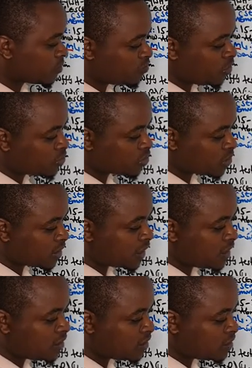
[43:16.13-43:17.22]
we also
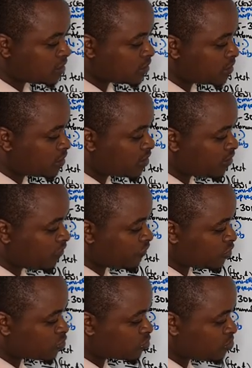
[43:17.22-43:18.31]
stain it
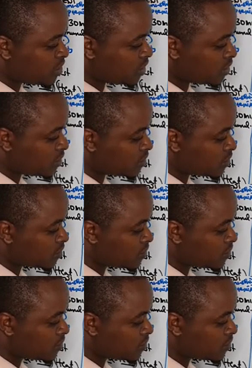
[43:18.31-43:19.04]
for 2 minutes.